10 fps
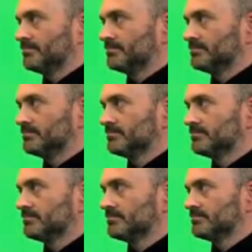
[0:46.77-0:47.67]

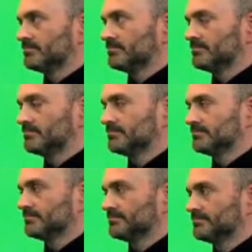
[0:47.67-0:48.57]

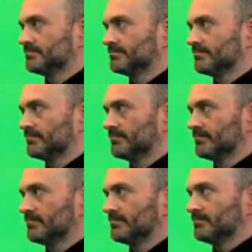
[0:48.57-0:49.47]

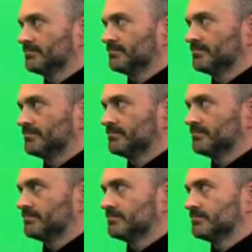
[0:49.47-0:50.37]

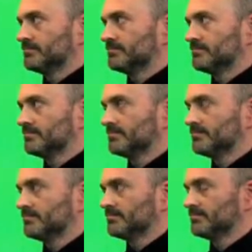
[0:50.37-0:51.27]

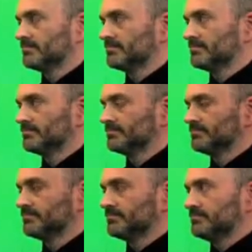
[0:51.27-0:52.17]

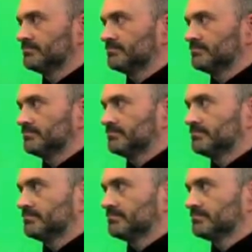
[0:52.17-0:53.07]

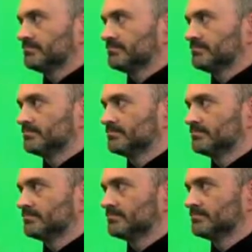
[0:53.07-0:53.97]

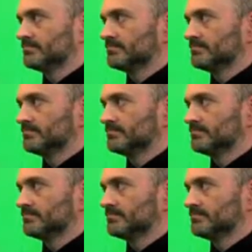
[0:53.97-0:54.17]
[no speech]